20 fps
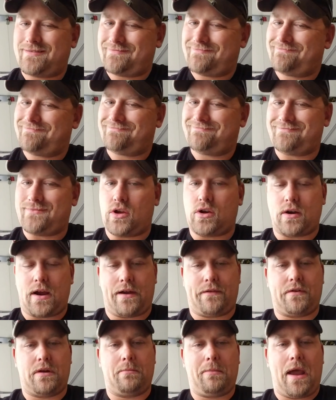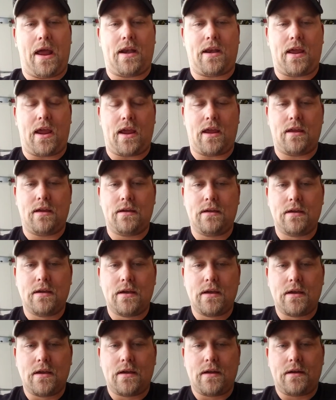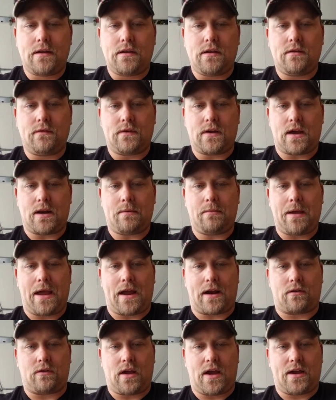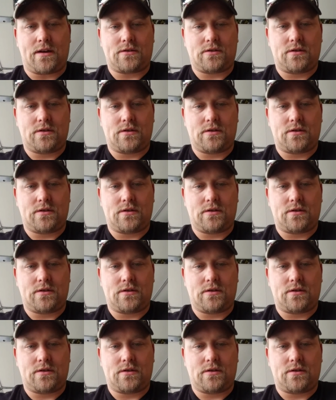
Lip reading: you're having a bad day. You've got a backlash.